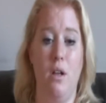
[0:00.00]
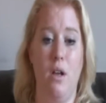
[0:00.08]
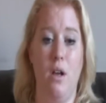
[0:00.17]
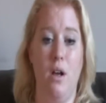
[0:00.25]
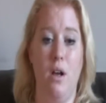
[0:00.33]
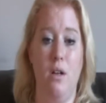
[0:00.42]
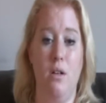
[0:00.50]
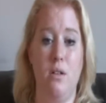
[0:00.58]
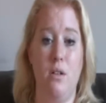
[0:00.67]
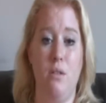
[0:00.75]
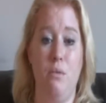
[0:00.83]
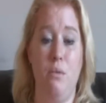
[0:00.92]

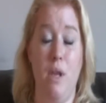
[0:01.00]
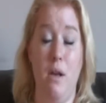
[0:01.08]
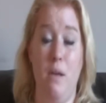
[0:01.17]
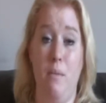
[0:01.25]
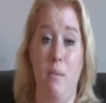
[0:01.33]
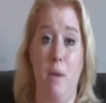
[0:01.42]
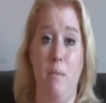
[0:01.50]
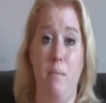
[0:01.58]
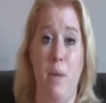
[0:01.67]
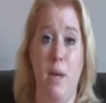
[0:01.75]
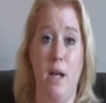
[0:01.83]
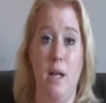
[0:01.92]
So yeah, I'm
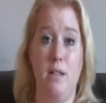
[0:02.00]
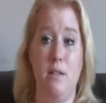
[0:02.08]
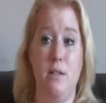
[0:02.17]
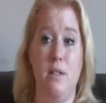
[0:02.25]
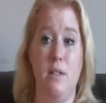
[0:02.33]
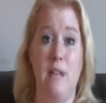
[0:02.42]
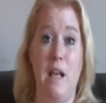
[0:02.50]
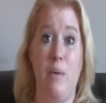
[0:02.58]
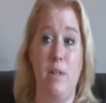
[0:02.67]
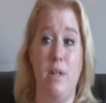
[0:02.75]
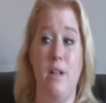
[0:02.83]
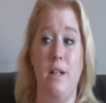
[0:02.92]
packed. This is how
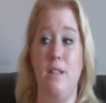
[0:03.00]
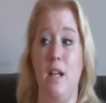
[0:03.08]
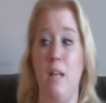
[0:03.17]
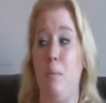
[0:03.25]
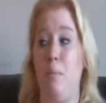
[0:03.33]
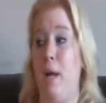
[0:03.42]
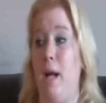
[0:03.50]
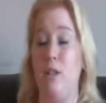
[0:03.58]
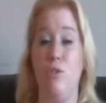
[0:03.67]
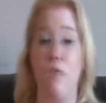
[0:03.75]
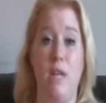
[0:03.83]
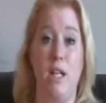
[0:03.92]
excited I am. I'm packed
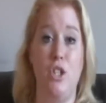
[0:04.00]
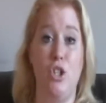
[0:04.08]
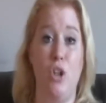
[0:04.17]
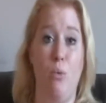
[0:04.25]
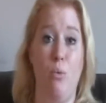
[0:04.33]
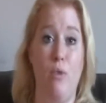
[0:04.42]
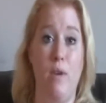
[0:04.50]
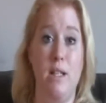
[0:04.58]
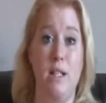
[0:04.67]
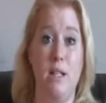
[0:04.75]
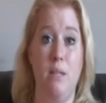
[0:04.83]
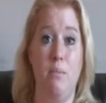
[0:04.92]
and ready to go
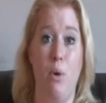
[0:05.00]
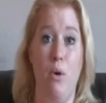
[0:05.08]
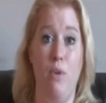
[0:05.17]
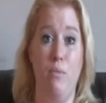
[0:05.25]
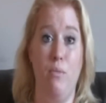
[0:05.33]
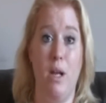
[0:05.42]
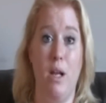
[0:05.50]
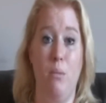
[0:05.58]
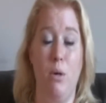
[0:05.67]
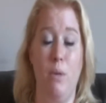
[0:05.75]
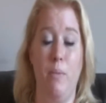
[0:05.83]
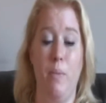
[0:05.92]
already, borrowing from my
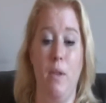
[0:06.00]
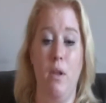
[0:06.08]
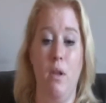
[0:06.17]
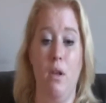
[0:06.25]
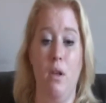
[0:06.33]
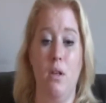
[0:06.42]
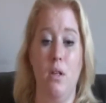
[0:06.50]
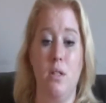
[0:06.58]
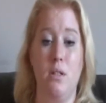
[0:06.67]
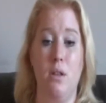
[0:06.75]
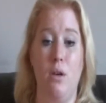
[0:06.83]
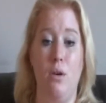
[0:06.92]
camera.
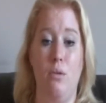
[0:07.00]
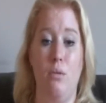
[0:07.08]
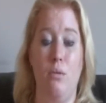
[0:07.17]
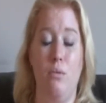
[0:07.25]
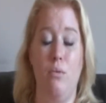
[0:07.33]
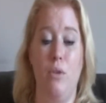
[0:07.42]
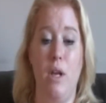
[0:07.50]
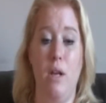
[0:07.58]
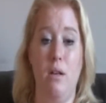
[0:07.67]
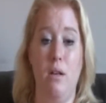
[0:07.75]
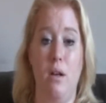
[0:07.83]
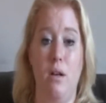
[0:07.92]
So
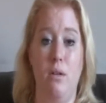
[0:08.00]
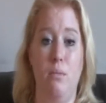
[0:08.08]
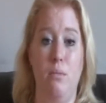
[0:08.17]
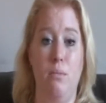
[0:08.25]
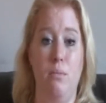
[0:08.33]
yeah,